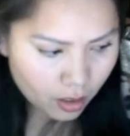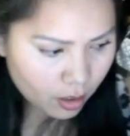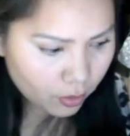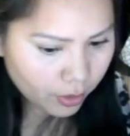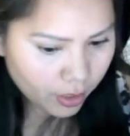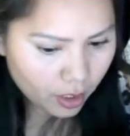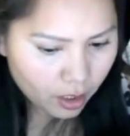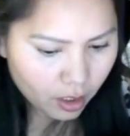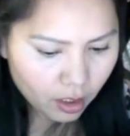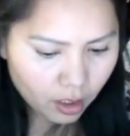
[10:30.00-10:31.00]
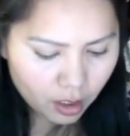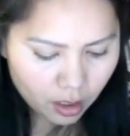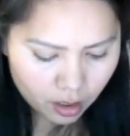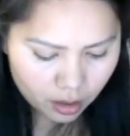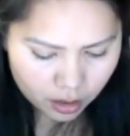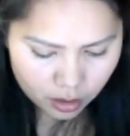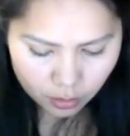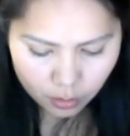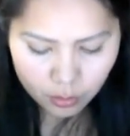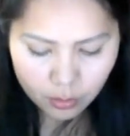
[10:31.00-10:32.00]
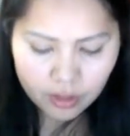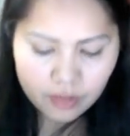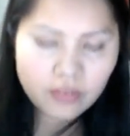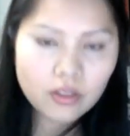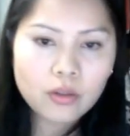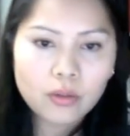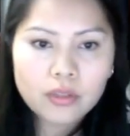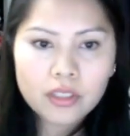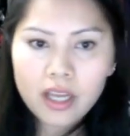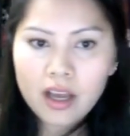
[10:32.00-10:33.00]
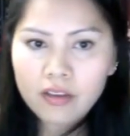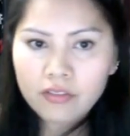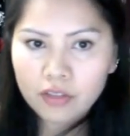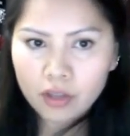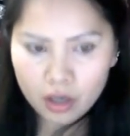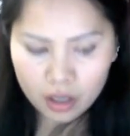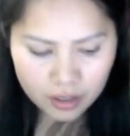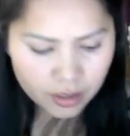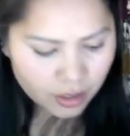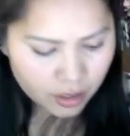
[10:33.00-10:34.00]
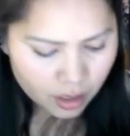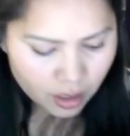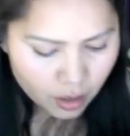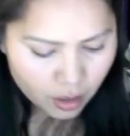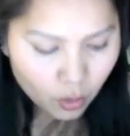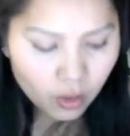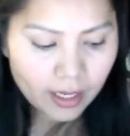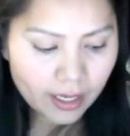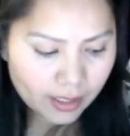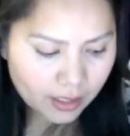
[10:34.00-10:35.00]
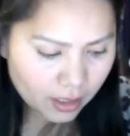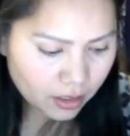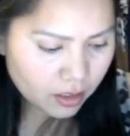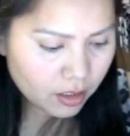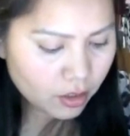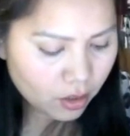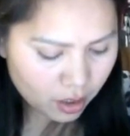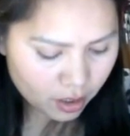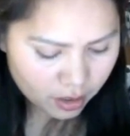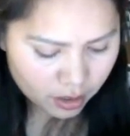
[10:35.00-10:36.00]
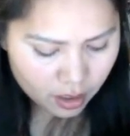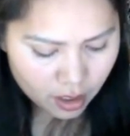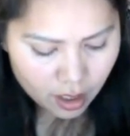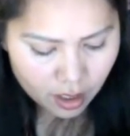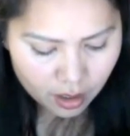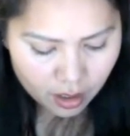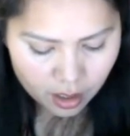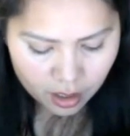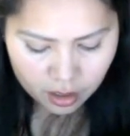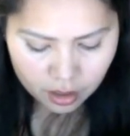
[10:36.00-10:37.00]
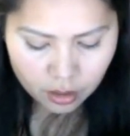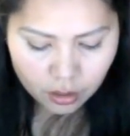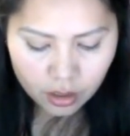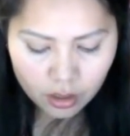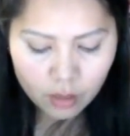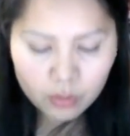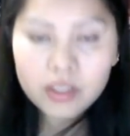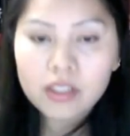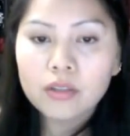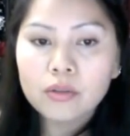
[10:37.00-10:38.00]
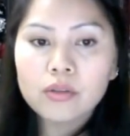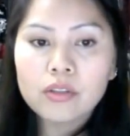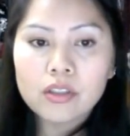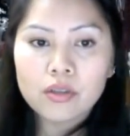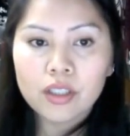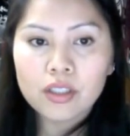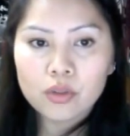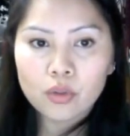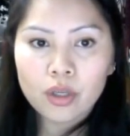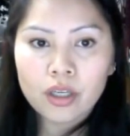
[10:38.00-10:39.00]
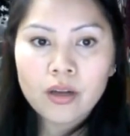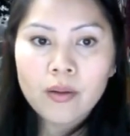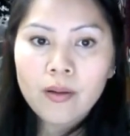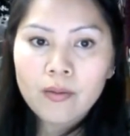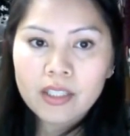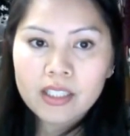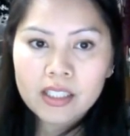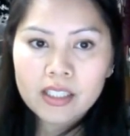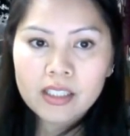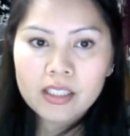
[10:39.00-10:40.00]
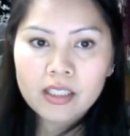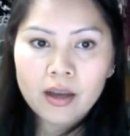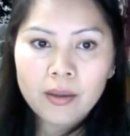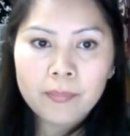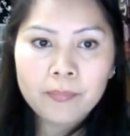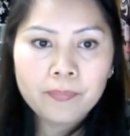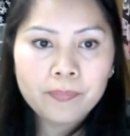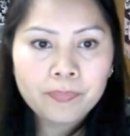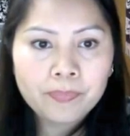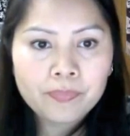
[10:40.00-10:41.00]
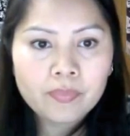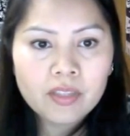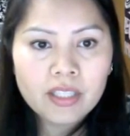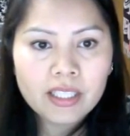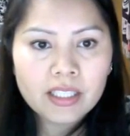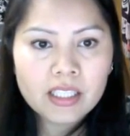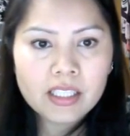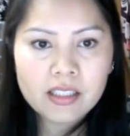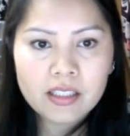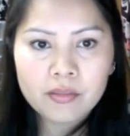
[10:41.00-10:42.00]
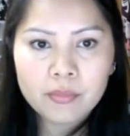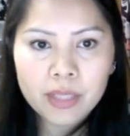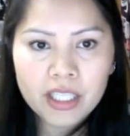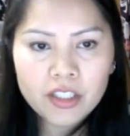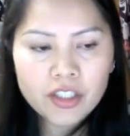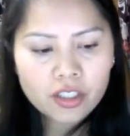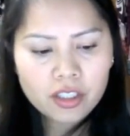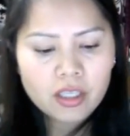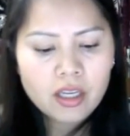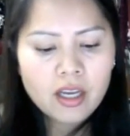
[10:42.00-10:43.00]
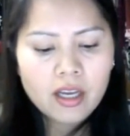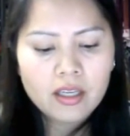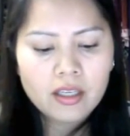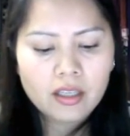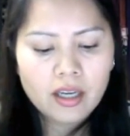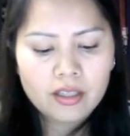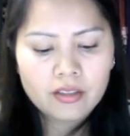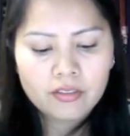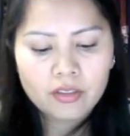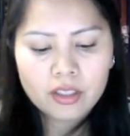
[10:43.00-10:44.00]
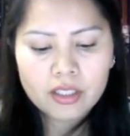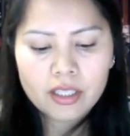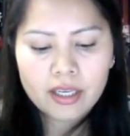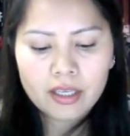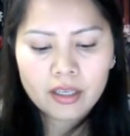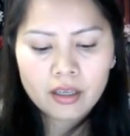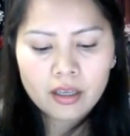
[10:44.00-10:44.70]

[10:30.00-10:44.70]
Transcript: Okay, so if you don't have Nars or access to Nars, then you can always use drugstore. This is NYX in Pinched, and it kind of looks like